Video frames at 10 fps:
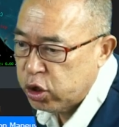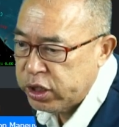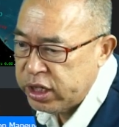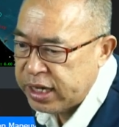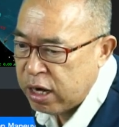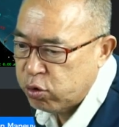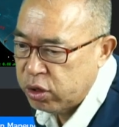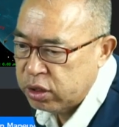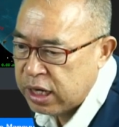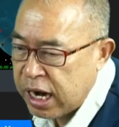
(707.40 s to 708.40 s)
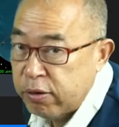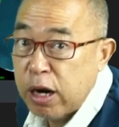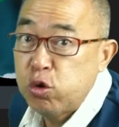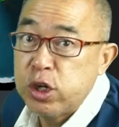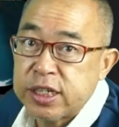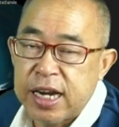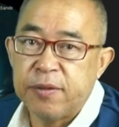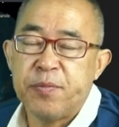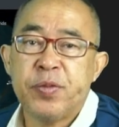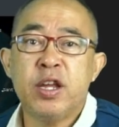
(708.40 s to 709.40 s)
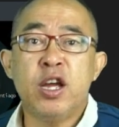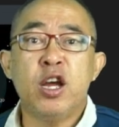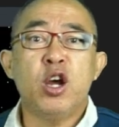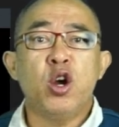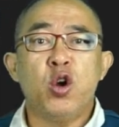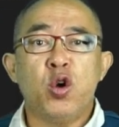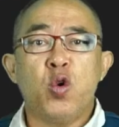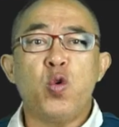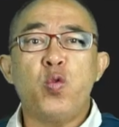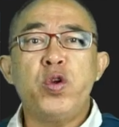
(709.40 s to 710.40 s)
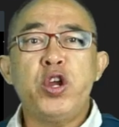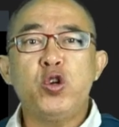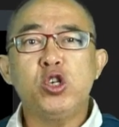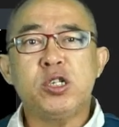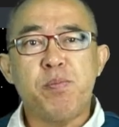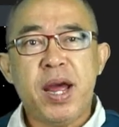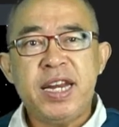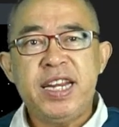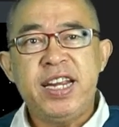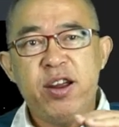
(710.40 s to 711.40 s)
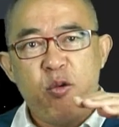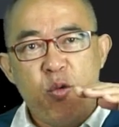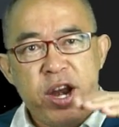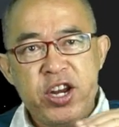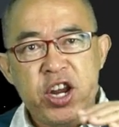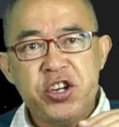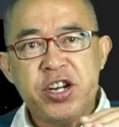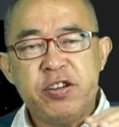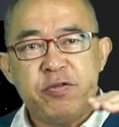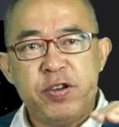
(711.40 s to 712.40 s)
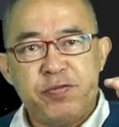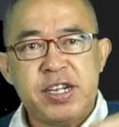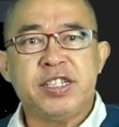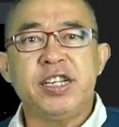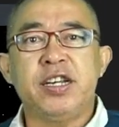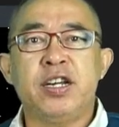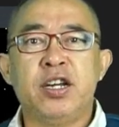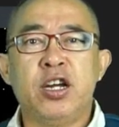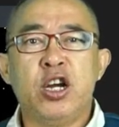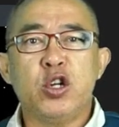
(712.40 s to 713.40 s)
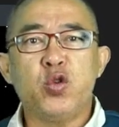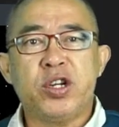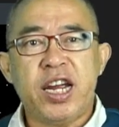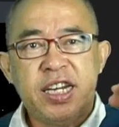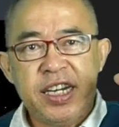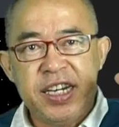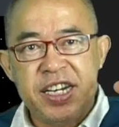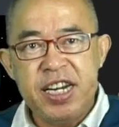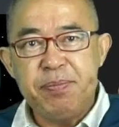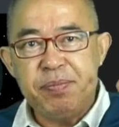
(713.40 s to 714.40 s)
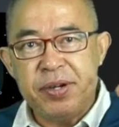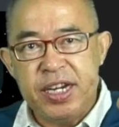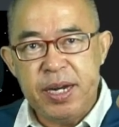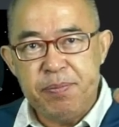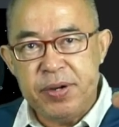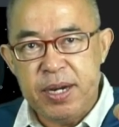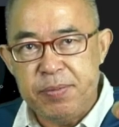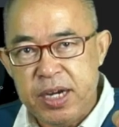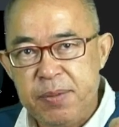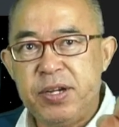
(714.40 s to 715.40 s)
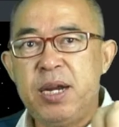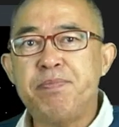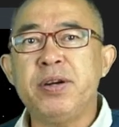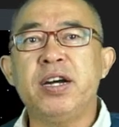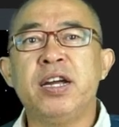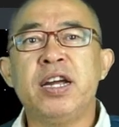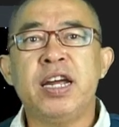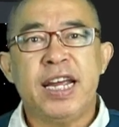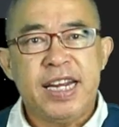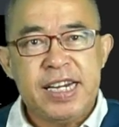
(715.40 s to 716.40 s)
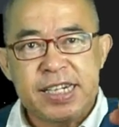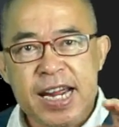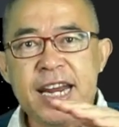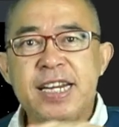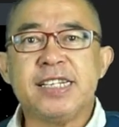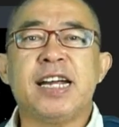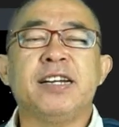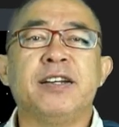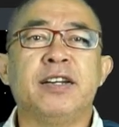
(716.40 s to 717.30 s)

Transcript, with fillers: totally down to down, down to the sun. We use many radiation frequency to get deep, deep, deep, deep, deeper inside the sun.